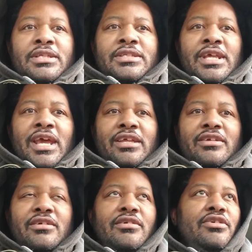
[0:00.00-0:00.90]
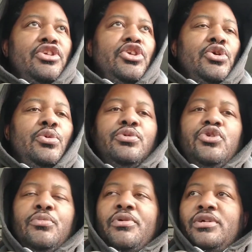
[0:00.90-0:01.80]
tech
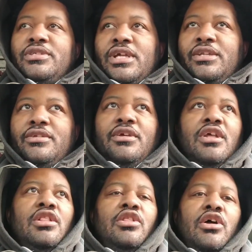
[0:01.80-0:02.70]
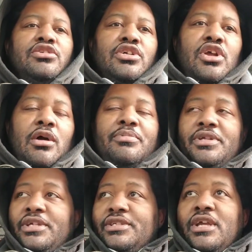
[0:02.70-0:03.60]
YouTubers and larger
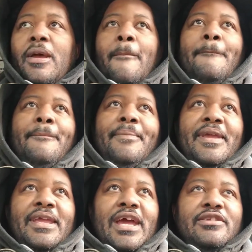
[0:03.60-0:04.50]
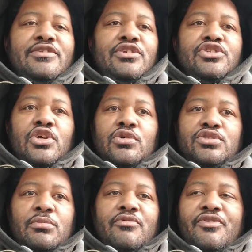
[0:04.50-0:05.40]
companies began to show
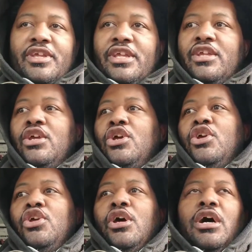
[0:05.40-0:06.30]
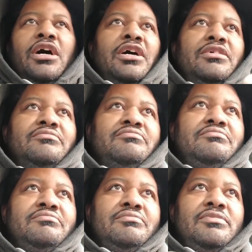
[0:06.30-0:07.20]
some of the uh,
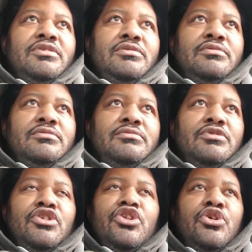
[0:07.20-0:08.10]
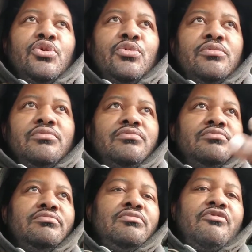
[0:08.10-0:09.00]
new
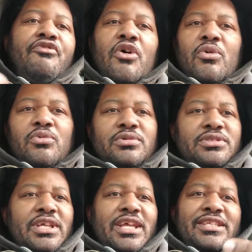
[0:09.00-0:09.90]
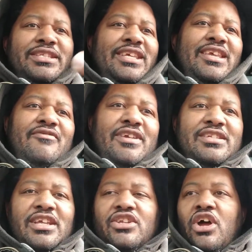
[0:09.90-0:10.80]
phones and TVs
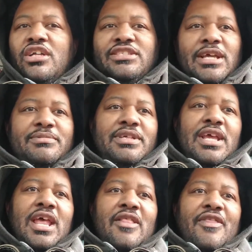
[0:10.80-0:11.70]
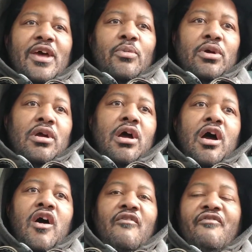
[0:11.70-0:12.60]
and concepts that were
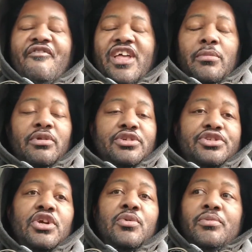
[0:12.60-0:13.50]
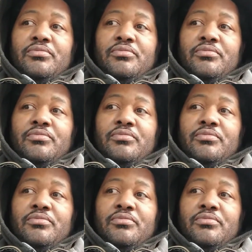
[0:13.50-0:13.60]
available to show